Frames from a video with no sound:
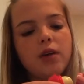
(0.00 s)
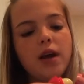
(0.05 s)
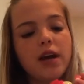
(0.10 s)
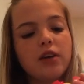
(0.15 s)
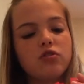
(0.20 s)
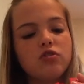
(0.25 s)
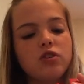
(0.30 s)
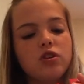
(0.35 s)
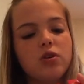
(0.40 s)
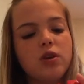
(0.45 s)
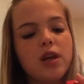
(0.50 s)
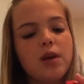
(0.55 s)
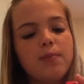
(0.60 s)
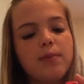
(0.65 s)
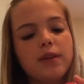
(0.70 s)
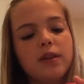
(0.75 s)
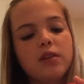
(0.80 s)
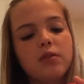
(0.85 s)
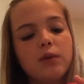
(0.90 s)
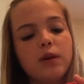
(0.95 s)
Actually, you can't
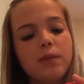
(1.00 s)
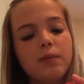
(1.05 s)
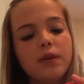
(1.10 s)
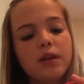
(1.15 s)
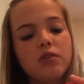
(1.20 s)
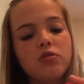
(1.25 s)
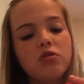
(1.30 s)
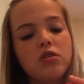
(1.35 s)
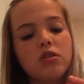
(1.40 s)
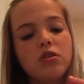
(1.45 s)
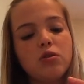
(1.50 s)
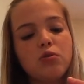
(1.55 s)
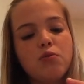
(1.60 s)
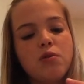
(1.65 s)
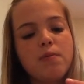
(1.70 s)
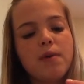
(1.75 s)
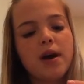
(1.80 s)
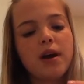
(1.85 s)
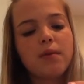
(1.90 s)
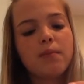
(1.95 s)
pick this one up unless you get the
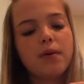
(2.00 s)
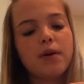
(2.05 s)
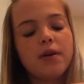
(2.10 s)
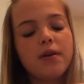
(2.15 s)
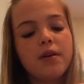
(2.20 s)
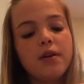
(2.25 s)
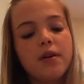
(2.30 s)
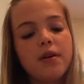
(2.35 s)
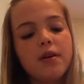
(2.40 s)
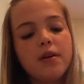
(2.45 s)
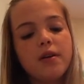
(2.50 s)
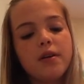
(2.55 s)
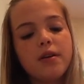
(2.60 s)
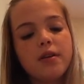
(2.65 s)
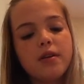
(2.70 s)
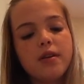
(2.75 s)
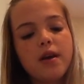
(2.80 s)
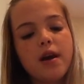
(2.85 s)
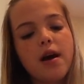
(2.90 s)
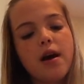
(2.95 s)
three pack, but
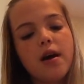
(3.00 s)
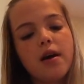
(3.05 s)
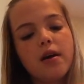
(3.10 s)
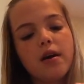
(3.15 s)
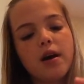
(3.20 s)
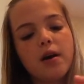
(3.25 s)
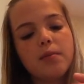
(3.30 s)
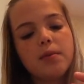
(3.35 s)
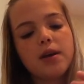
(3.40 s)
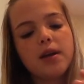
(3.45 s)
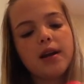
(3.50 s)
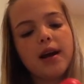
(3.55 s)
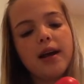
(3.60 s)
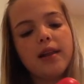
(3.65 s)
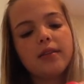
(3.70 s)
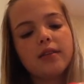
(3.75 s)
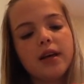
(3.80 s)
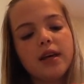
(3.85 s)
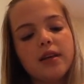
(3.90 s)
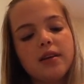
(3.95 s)
yeah, I mean,
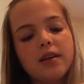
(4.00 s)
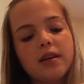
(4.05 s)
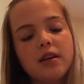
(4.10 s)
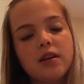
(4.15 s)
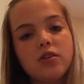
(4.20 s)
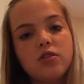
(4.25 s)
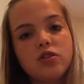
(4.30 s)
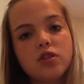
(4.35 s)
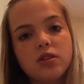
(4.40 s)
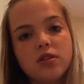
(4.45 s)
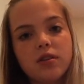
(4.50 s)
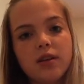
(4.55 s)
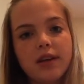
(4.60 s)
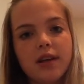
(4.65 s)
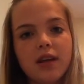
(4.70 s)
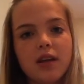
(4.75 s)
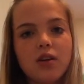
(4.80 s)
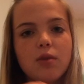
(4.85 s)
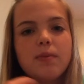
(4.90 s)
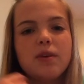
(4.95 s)
I like it. It's just
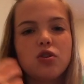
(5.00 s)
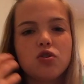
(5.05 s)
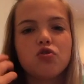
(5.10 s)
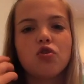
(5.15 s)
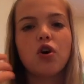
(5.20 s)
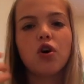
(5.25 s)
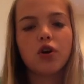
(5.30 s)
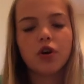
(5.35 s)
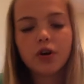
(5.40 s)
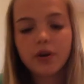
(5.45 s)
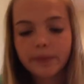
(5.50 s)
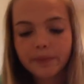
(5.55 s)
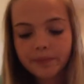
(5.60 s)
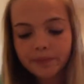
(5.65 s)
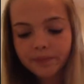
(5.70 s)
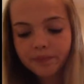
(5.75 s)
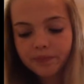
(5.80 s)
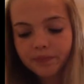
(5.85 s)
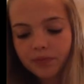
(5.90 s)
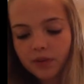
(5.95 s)
like it could be stronger,
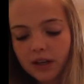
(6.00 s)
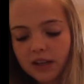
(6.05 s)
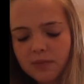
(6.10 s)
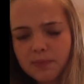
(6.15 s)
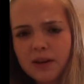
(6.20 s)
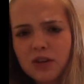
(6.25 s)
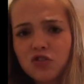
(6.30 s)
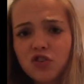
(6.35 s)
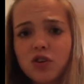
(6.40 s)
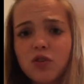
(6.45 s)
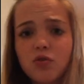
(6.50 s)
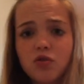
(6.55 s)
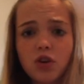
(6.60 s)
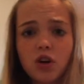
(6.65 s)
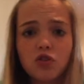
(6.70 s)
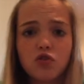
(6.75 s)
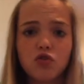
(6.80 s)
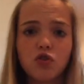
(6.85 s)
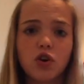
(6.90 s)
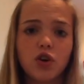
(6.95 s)
especially
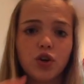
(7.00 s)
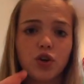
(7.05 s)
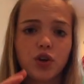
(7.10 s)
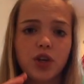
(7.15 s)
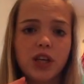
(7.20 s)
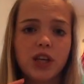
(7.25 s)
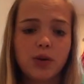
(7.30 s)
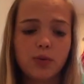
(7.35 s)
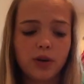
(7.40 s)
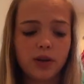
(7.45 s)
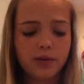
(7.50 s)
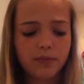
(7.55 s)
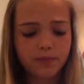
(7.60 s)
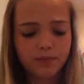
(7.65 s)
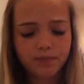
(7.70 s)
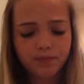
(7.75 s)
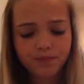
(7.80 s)
a stronger kiwi.